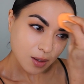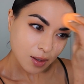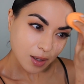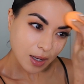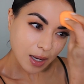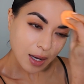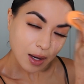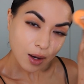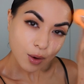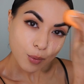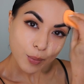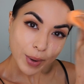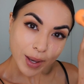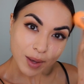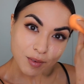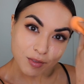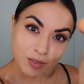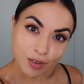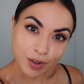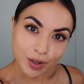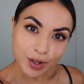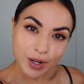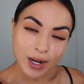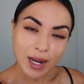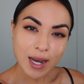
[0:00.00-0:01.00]

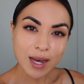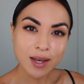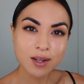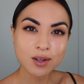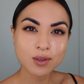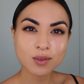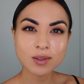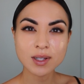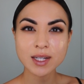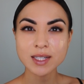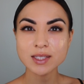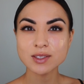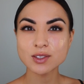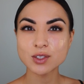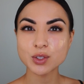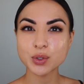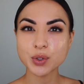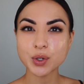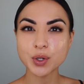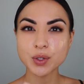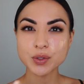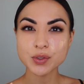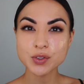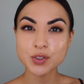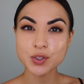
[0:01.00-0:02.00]
however, I don't like to
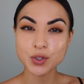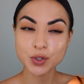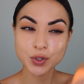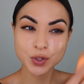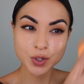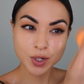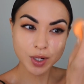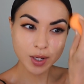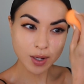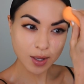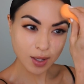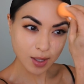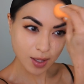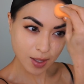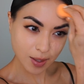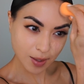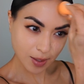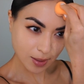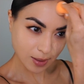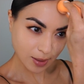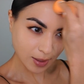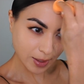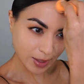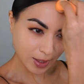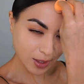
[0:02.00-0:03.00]
contour
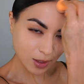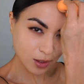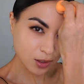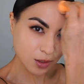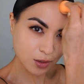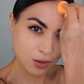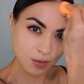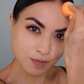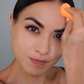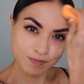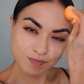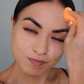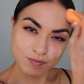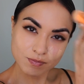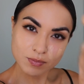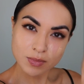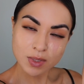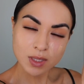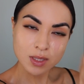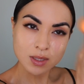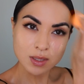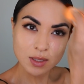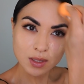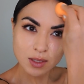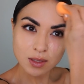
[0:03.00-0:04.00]
like
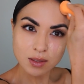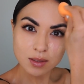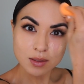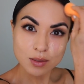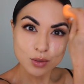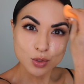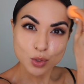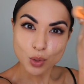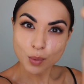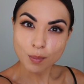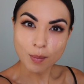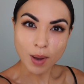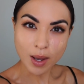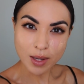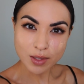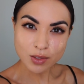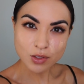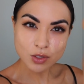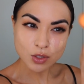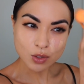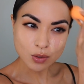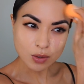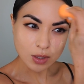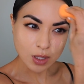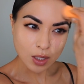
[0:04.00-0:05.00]
too
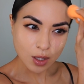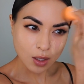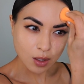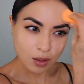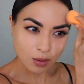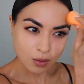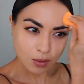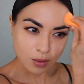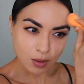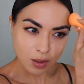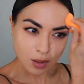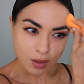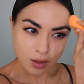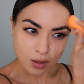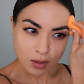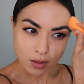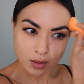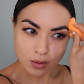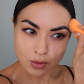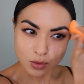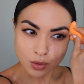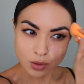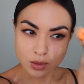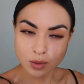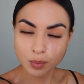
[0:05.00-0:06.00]
much, you know,
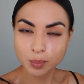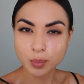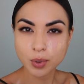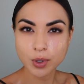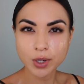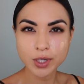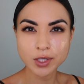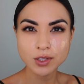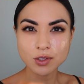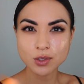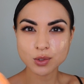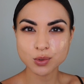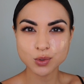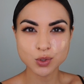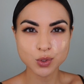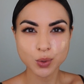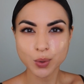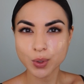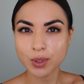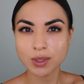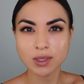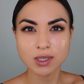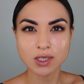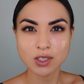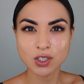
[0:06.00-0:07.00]
to the point you
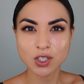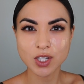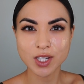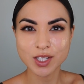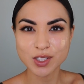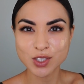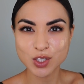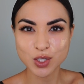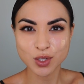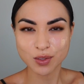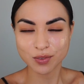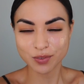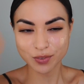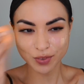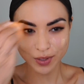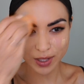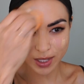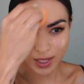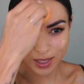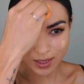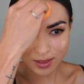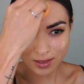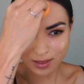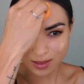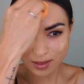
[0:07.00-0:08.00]
totally change your
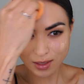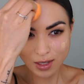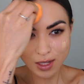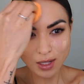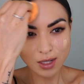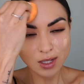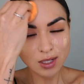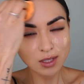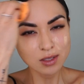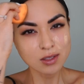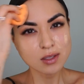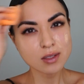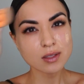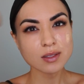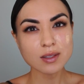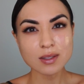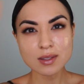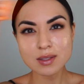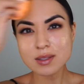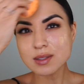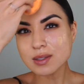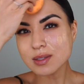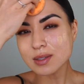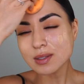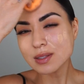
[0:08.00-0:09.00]
face. Just
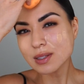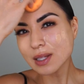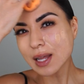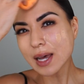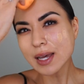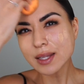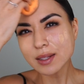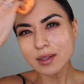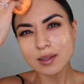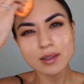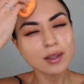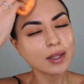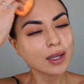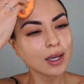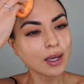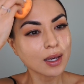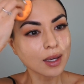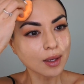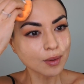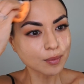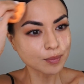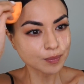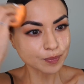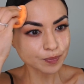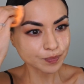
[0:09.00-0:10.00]

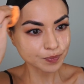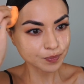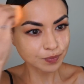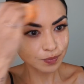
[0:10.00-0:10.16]
slightly,